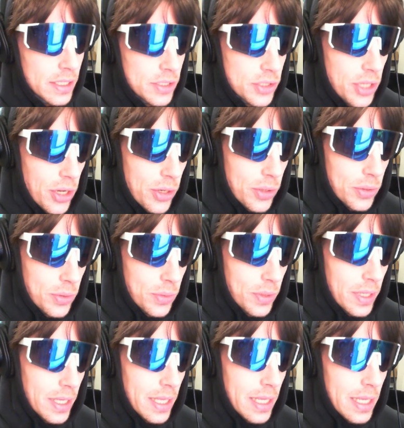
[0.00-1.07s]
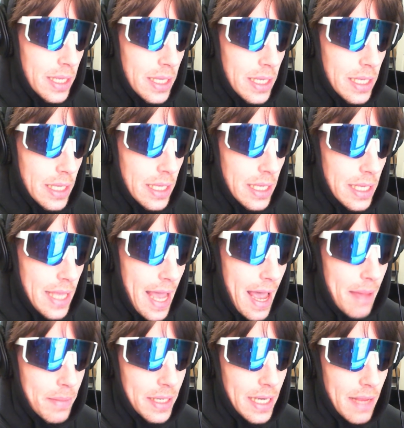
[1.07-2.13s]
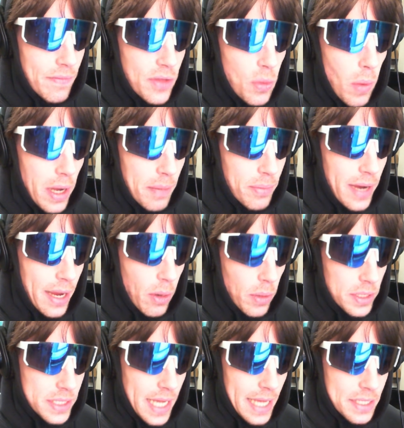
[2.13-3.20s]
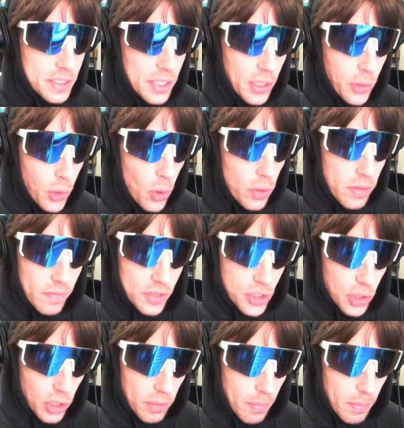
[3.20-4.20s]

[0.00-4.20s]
So, yeah, I mean, if you want to prioritize the growth of a certain